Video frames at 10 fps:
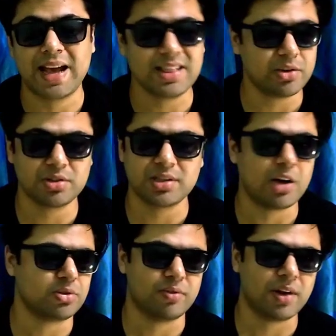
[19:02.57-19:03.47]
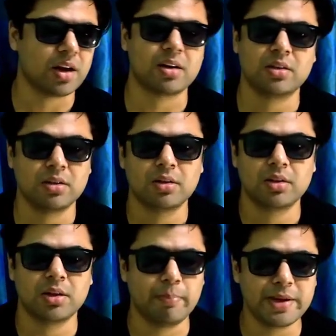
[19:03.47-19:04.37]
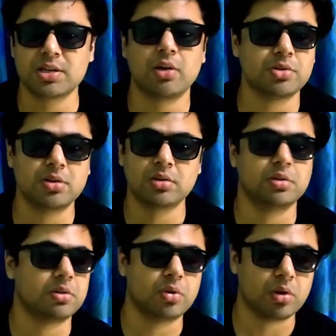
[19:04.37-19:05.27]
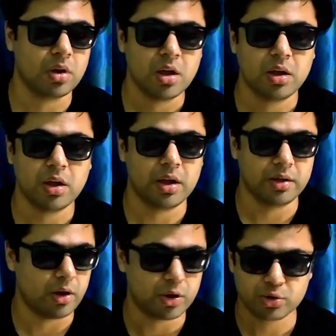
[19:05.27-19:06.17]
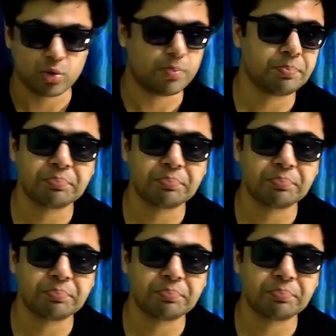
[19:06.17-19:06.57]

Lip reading: Ninth house is the house of luck, the best house in your horoscope.